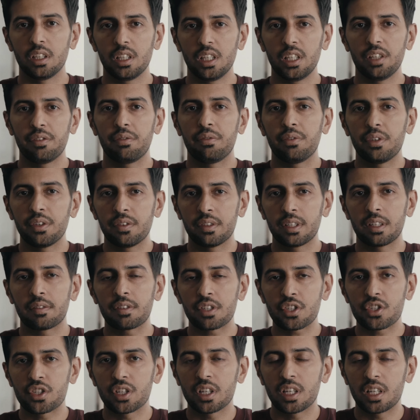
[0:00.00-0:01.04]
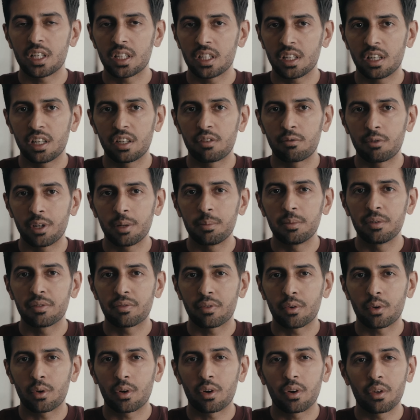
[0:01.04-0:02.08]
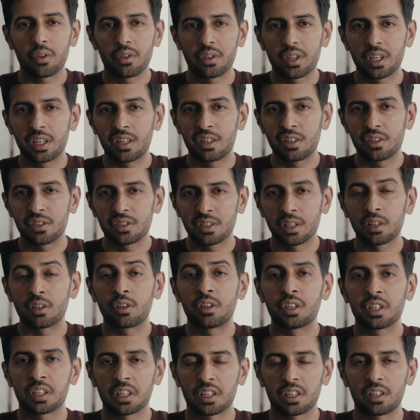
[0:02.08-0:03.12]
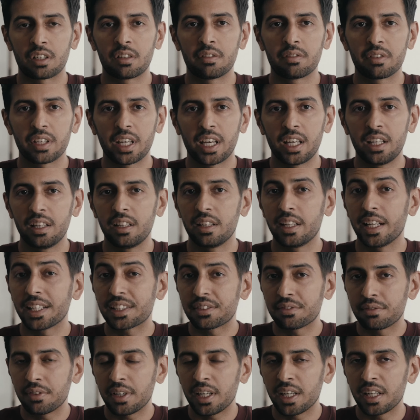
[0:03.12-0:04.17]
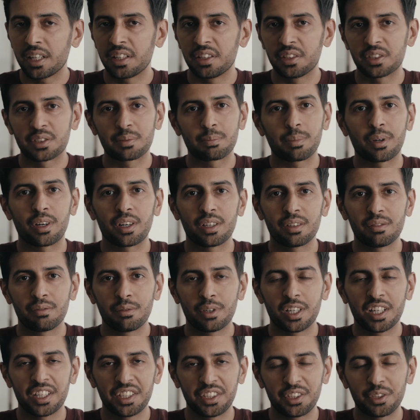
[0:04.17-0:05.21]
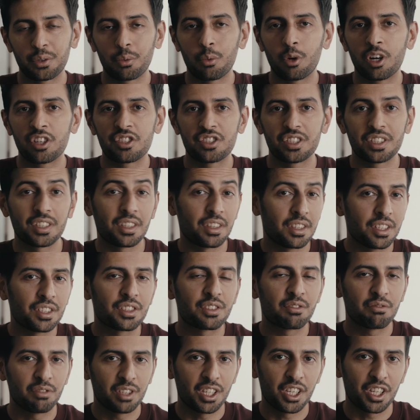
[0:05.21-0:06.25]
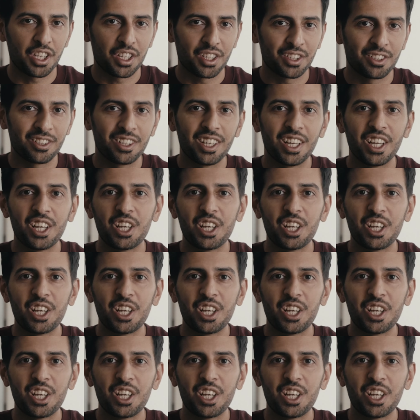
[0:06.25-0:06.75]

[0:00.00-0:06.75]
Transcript: If you've never shot on RED before, there's a learning curve, and that's fine. It's part of why you're watching this video.